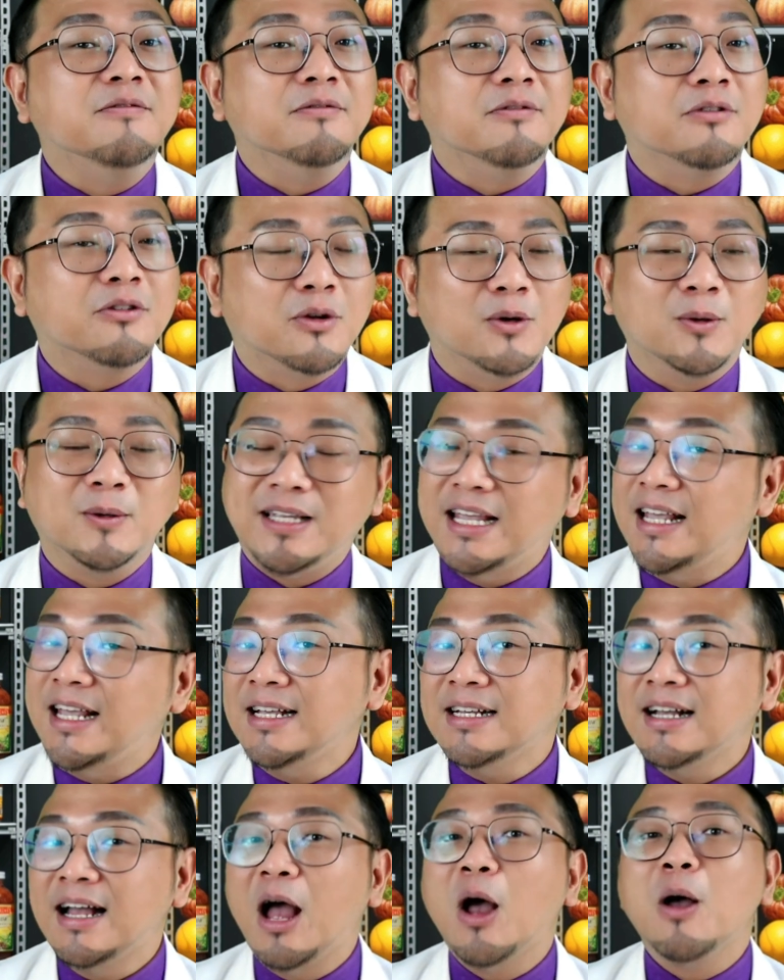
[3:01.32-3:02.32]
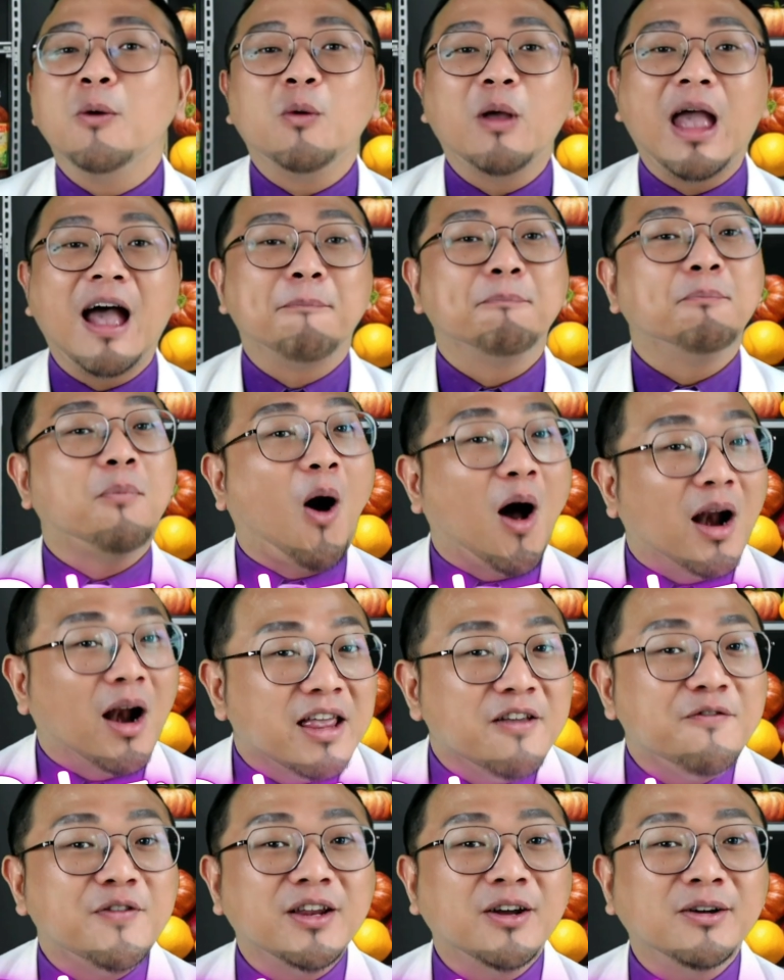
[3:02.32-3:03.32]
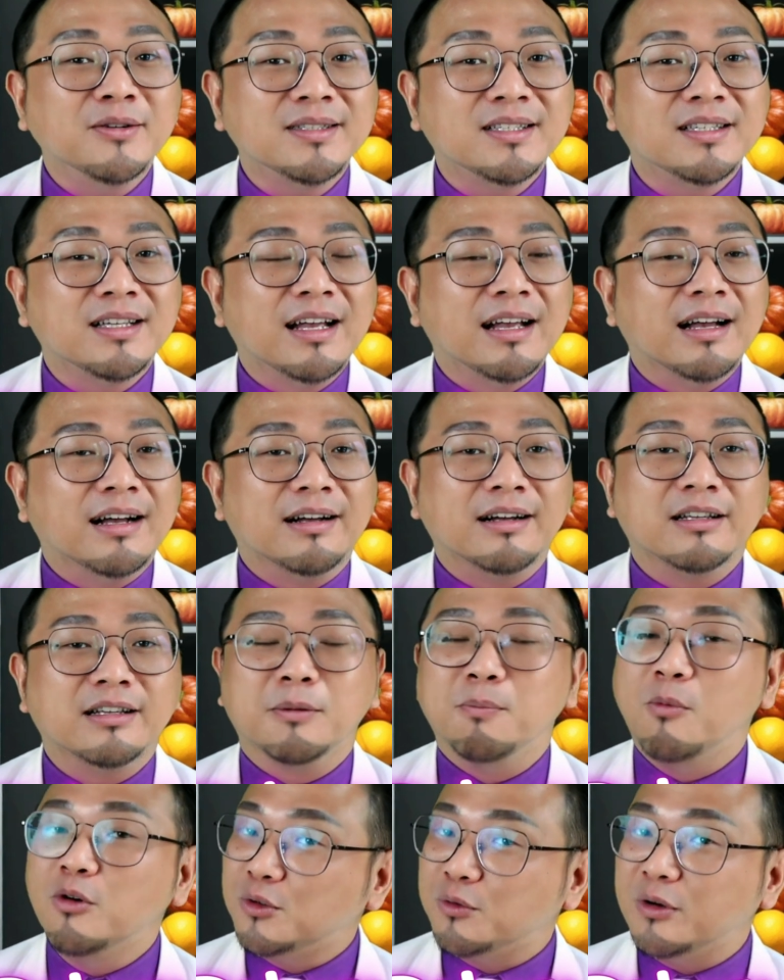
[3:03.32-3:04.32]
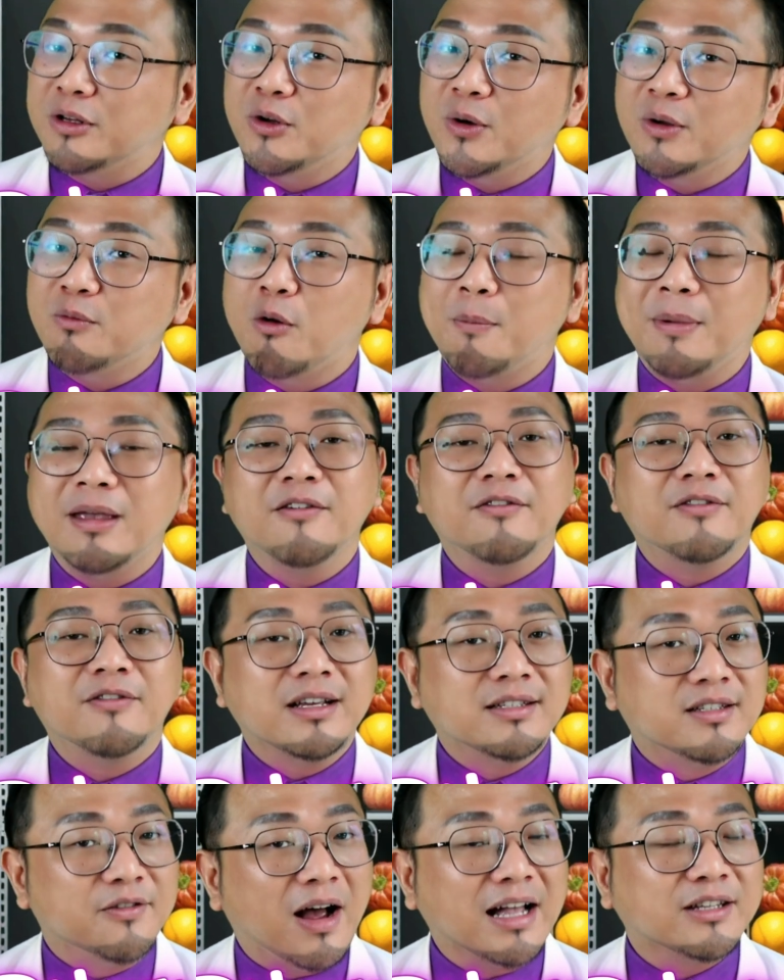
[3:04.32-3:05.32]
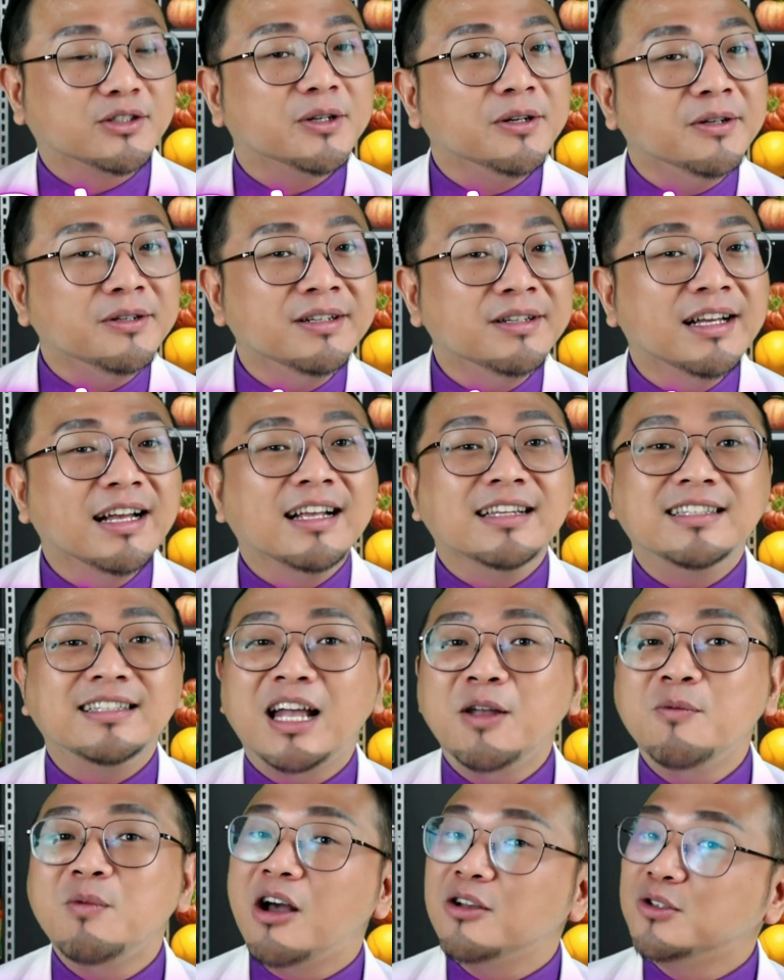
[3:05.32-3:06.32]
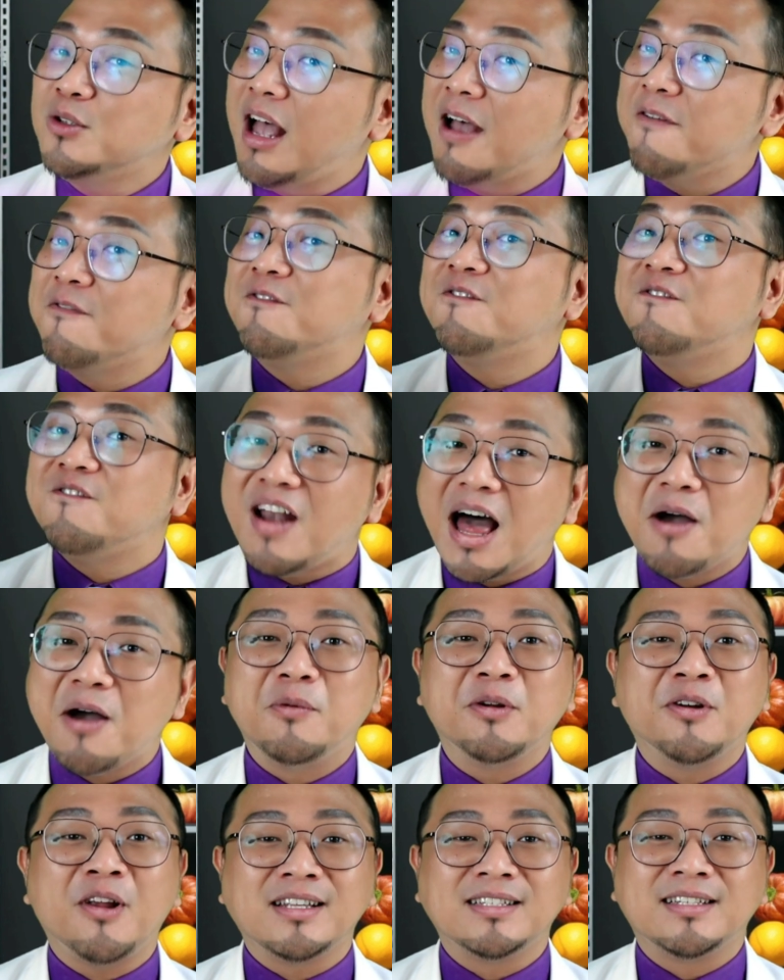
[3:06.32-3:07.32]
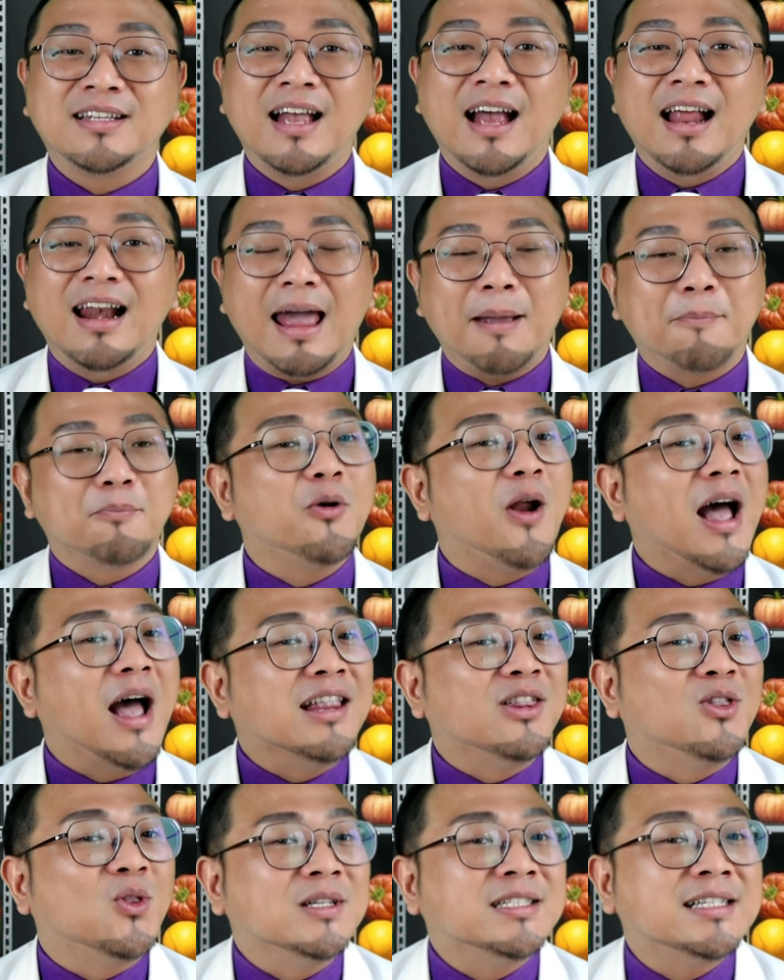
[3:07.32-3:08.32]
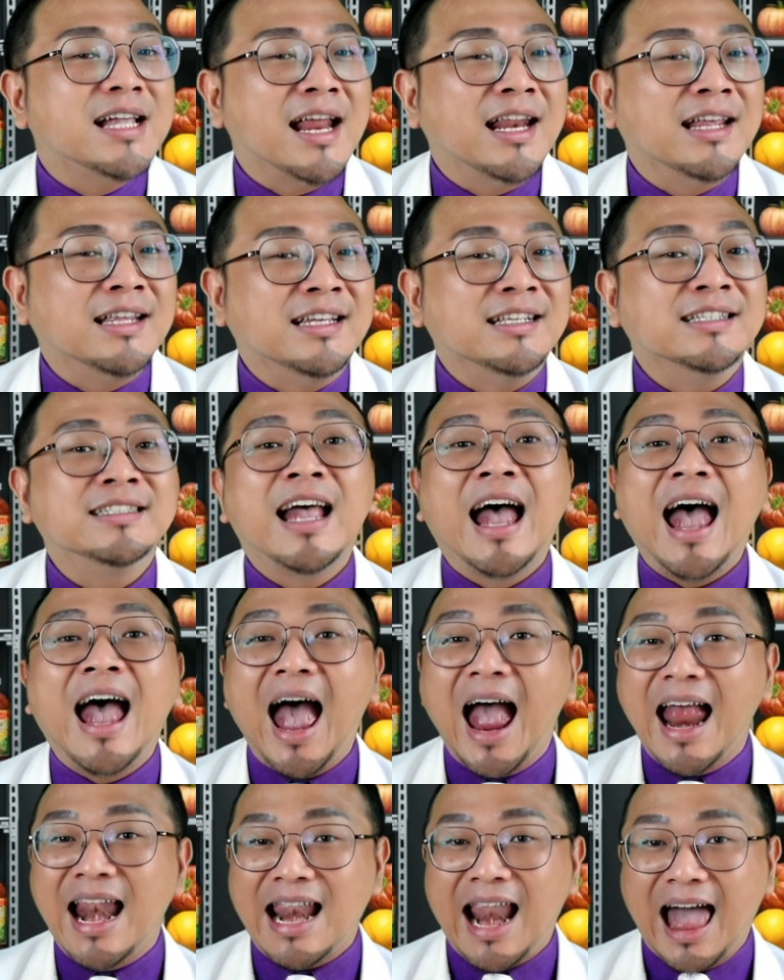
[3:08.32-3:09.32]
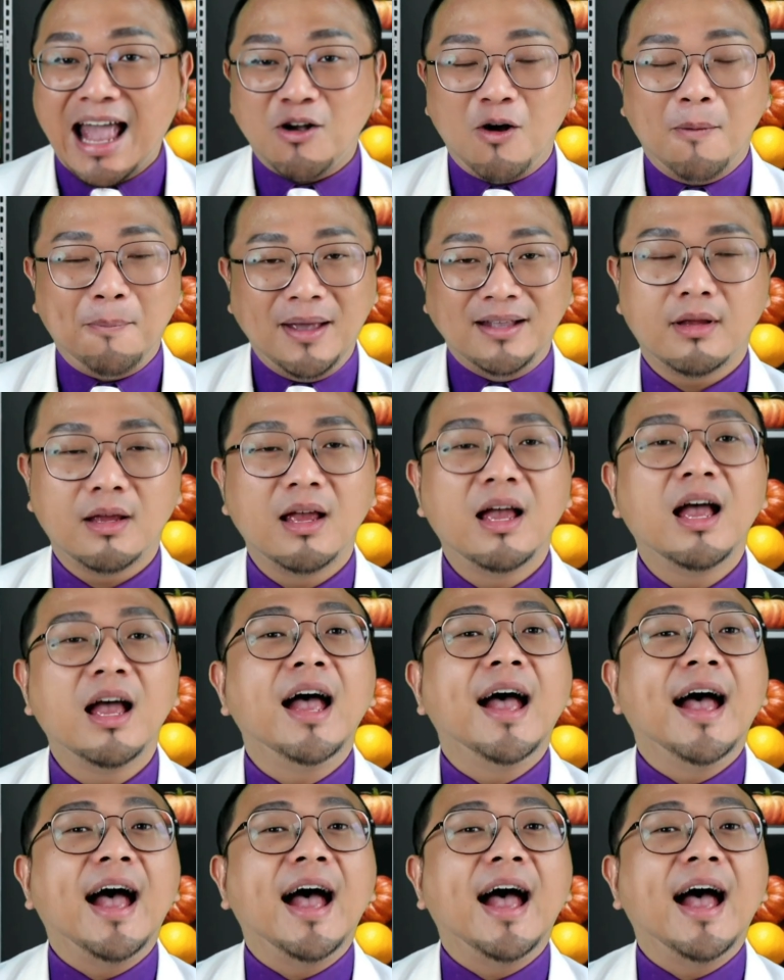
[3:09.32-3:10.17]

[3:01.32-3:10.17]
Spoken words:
including we have polyphenols. The most renowned will be resveratrol. Then we also have flavonoids like proanthocyanidins and lycopene.